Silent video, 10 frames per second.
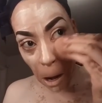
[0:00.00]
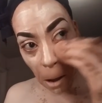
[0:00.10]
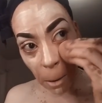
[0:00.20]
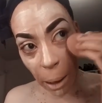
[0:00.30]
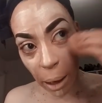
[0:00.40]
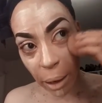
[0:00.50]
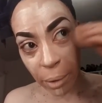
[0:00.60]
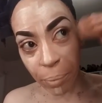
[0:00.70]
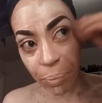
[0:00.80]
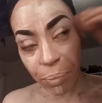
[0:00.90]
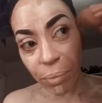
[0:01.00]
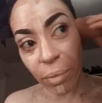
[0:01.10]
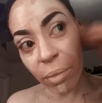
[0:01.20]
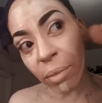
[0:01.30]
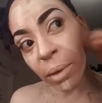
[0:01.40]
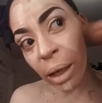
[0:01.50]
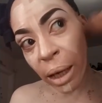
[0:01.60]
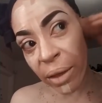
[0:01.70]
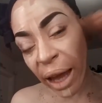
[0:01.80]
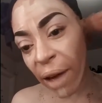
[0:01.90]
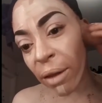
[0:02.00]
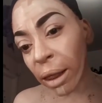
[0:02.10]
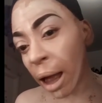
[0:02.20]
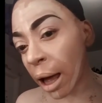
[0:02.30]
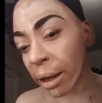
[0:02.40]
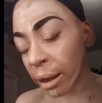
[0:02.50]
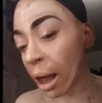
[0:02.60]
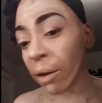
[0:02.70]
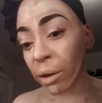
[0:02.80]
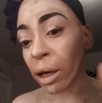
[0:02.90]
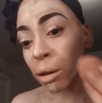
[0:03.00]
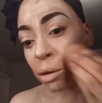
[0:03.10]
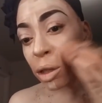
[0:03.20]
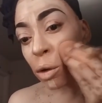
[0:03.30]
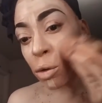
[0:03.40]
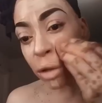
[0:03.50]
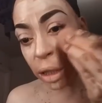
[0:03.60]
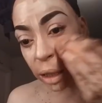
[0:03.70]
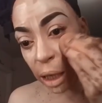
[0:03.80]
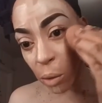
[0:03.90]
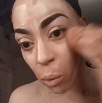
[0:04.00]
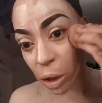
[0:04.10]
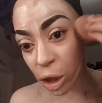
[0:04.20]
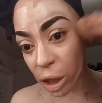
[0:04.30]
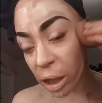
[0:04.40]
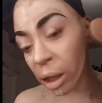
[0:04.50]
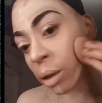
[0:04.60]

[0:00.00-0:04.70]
Okay, and they have a lot of colors, so you just get which is